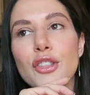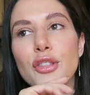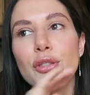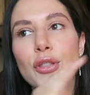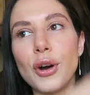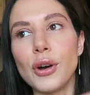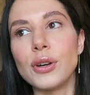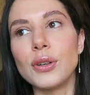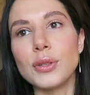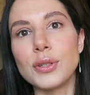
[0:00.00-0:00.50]

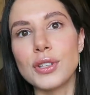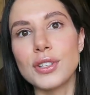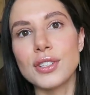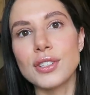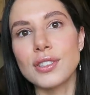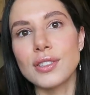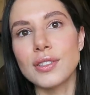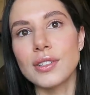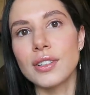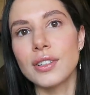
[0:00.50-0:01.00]

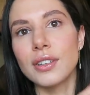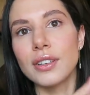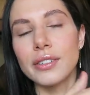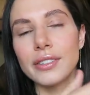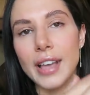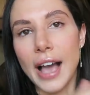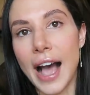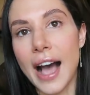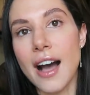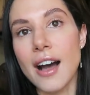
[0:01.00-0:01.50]
those
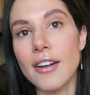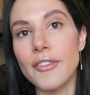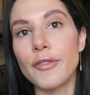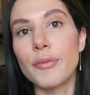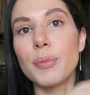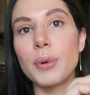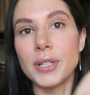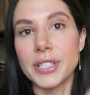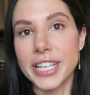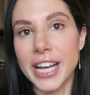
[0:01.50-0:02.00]
have
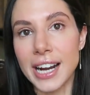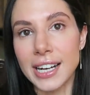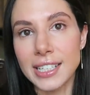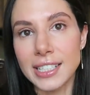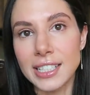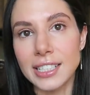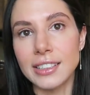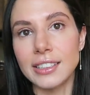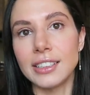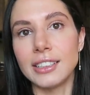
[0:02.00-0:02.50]

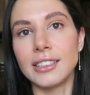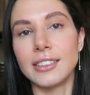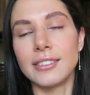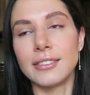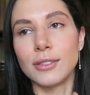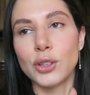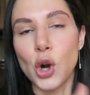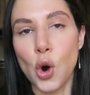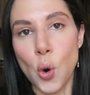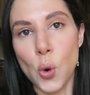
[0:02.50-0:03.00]
protected
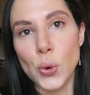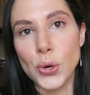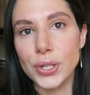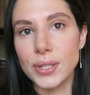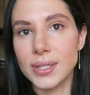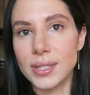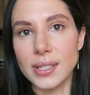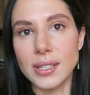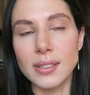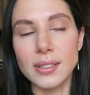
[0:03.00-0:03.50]
core
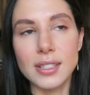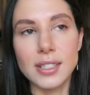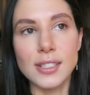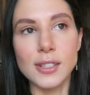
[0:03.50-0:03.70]
seats.